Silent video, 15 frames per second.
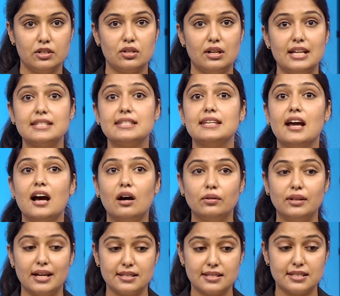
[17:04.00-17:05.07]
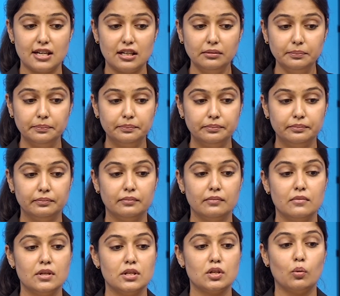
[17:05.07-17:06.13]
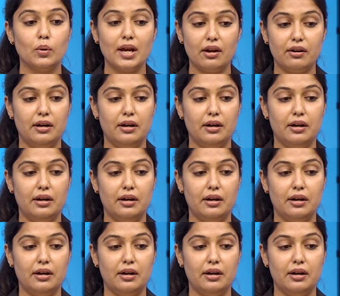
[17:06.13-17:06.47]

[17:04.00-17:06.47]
So let's see how that's done. So we are